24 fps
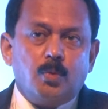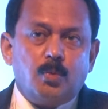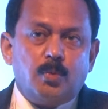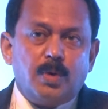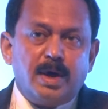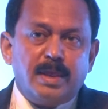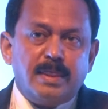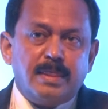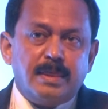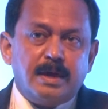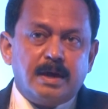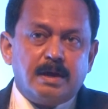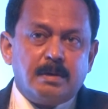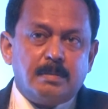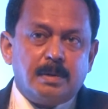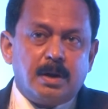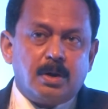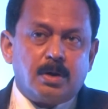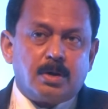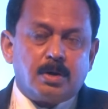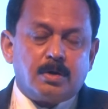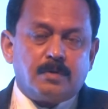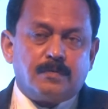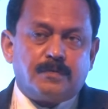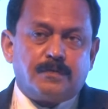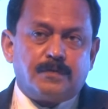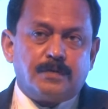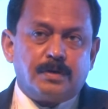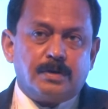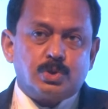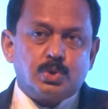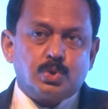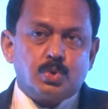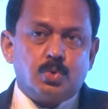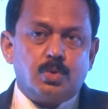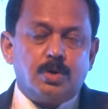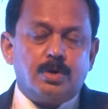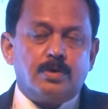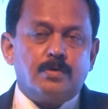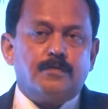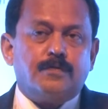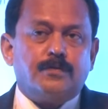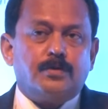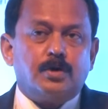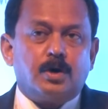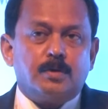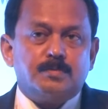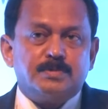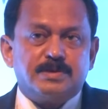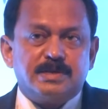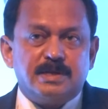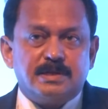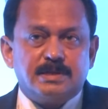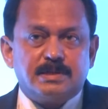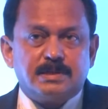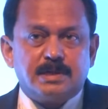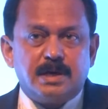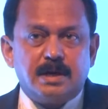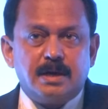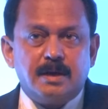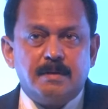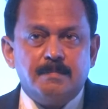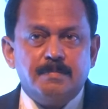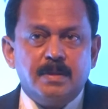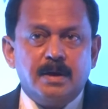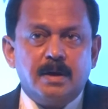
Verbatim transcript: when there will be a lot of uh, solar rooftops, let's say,